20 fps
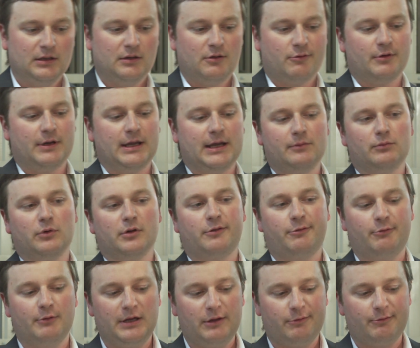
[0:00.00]
So then
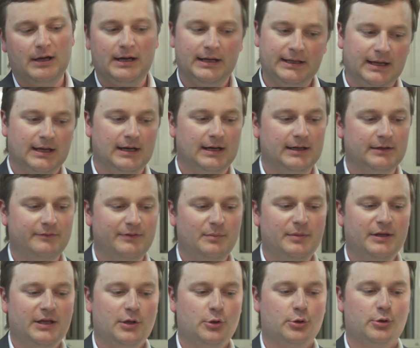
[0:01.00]
once you decide, it will
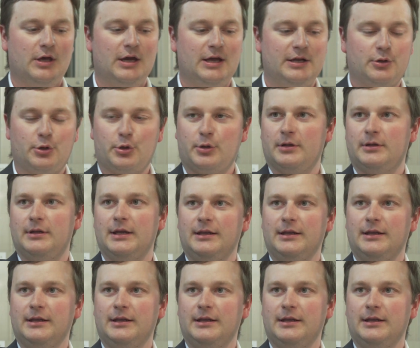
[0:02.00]
be exchanged,